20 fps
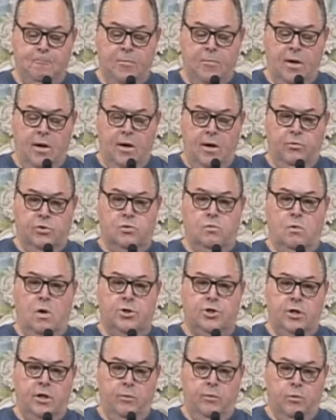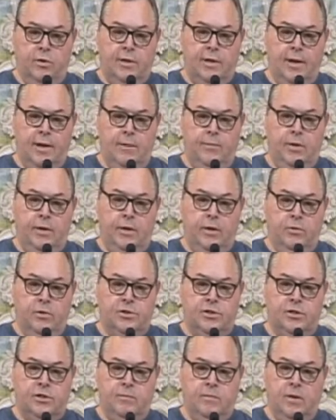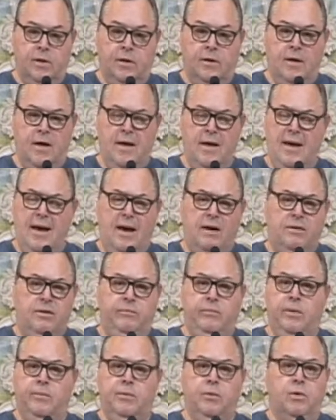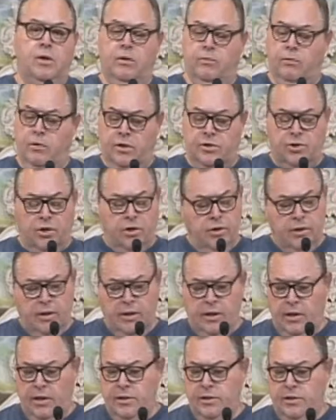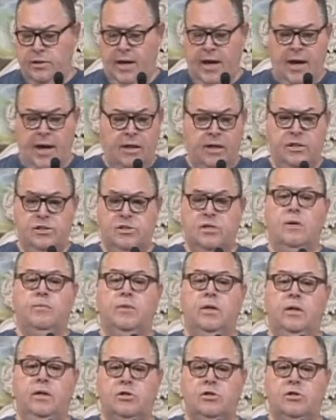I was watching him one time, and there was some, I don't even remember what it was, cookies, candy, something.